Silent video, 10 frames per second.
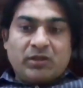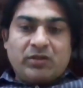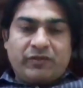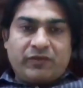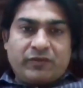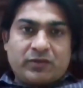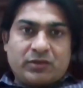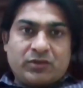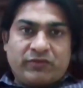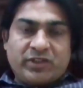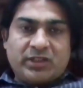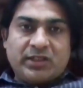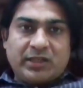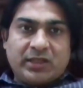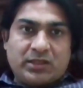If we
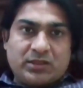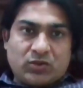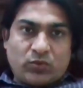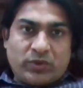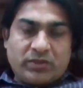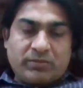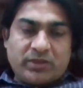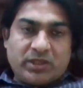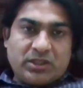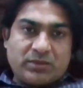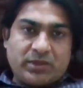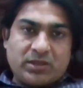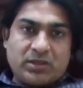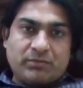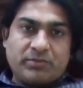delay the squint
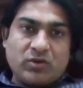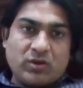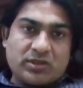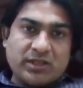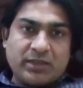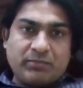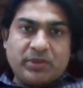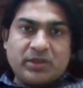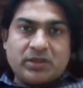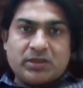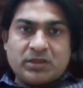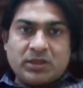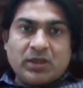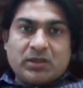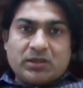management beyond that
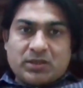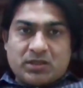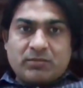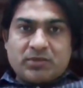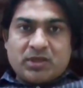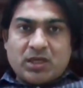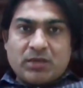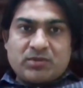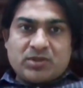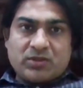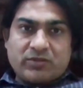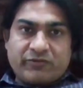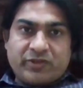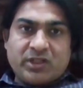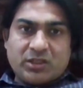period, then sometimes
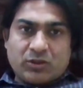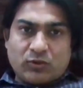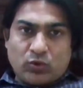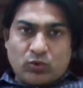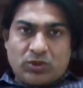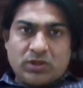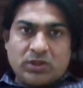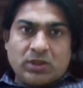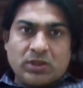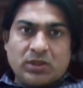we get a crude